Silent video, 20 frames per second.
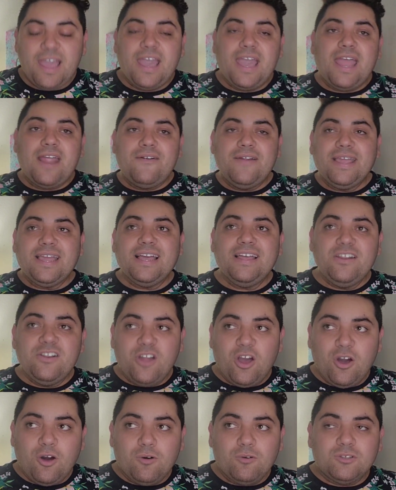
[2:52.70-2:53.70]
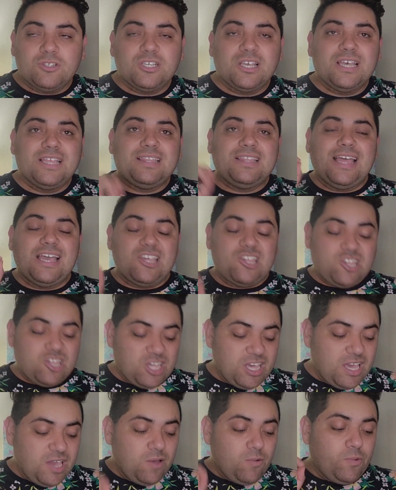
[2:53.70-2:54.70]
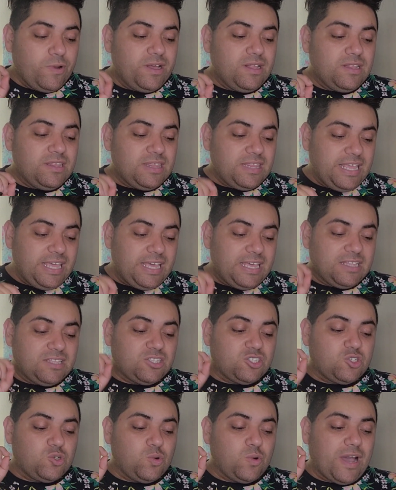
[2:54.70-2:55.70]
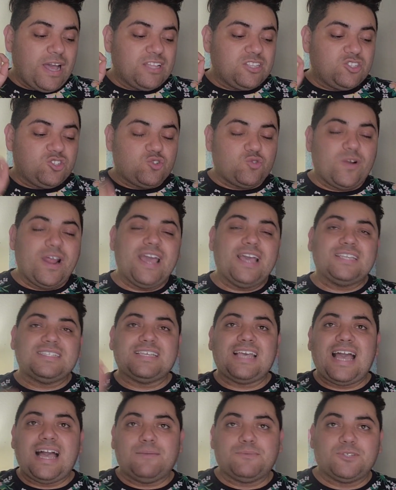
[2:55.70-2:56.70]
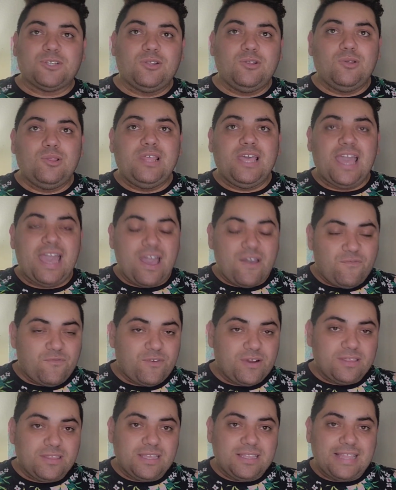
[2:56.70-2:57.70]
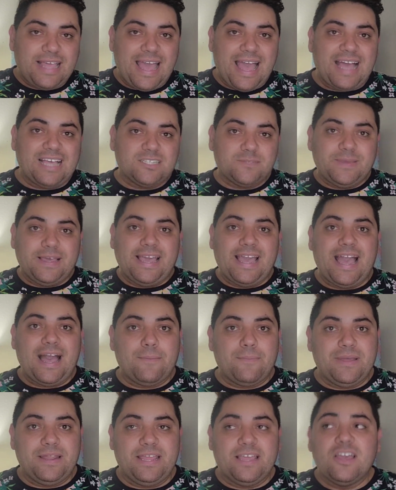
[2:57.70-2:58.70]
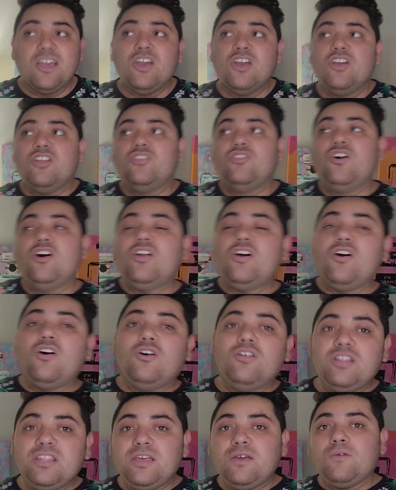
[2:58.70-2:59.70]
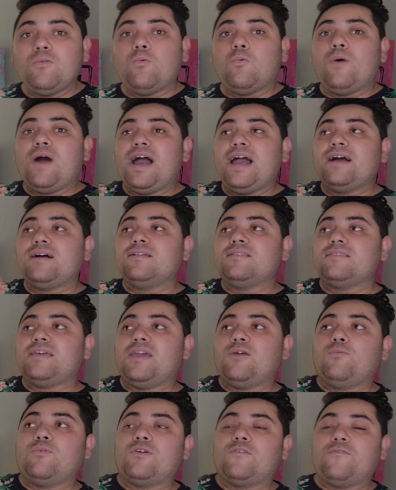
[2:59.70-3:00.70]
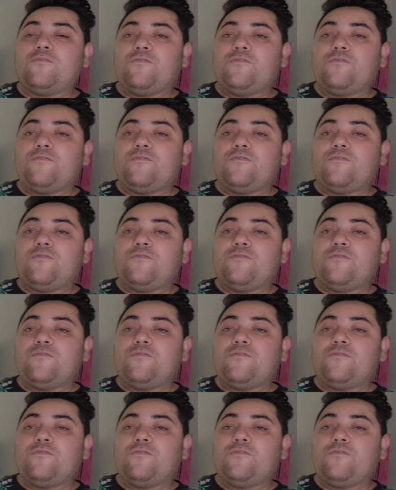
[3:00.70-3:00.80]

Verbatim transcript: Erika knows that she will need to address absolutely everything that has been happening, not only while they were